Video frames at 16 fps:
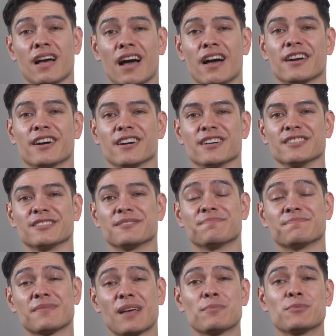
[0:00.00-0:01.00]
Hi guys,
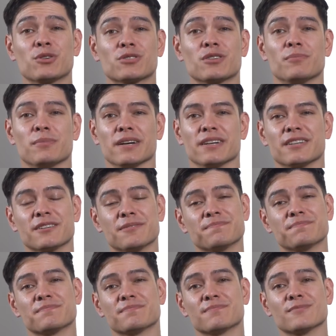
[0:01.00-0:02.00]
I'm Dr. Mike,
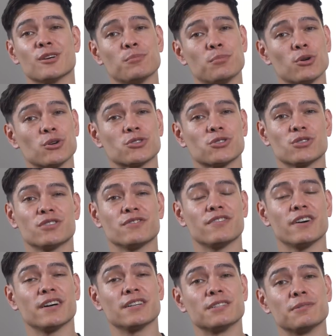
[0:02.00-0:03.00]
a board
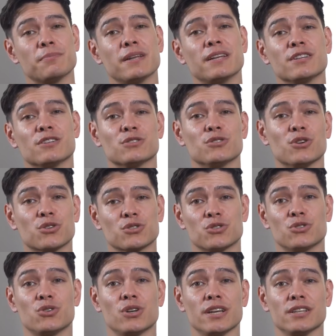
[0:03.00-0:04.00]
certified medical
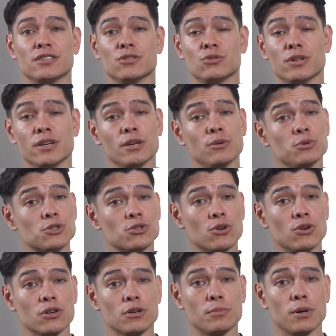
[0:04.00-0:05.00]
doctor and today we
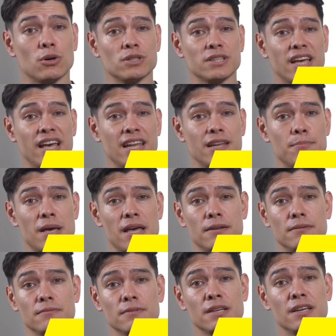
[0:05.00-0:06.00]
talk about
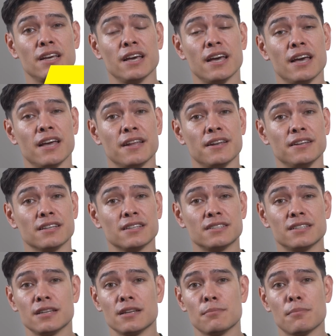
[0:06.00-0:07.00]
NMN,
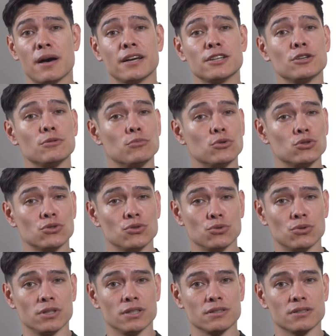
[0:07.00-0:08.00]
nicotinamide
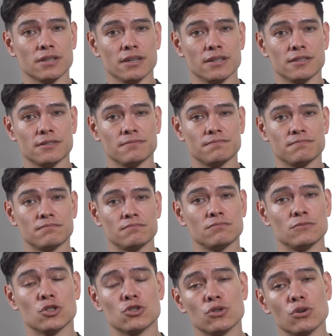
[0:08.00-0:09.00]
mononucleotide,
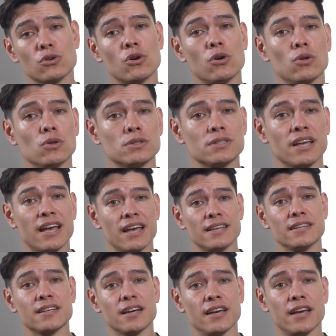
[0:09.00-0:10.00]
the so-called
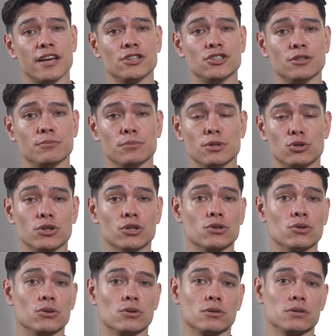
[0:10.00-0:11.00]
anti-aging
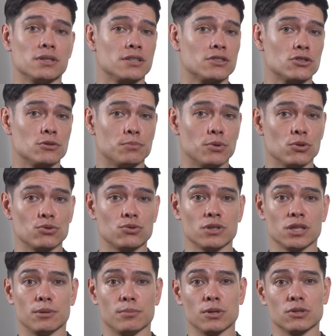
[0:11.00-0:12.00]
miracle that's supposed to
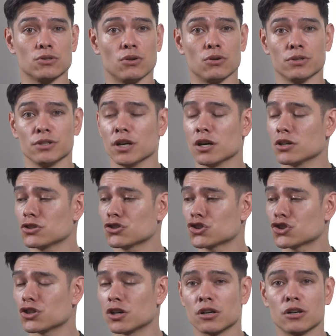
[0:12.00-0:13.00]
keep us all young,
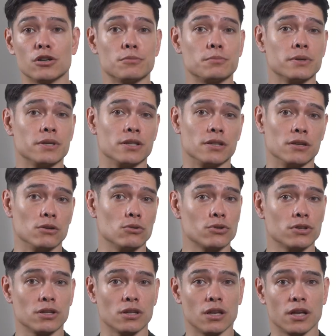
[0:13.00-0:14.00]
sharp and
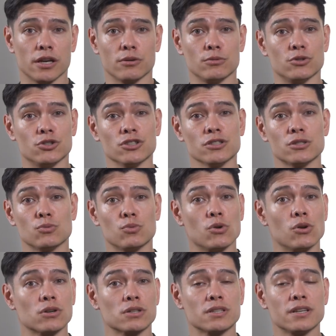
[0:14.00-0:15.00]
looking like we just
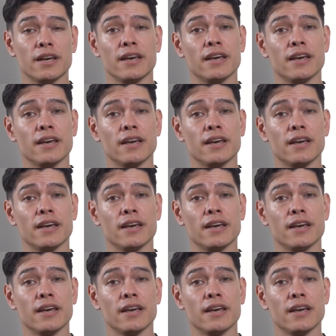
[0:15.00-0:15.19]
walked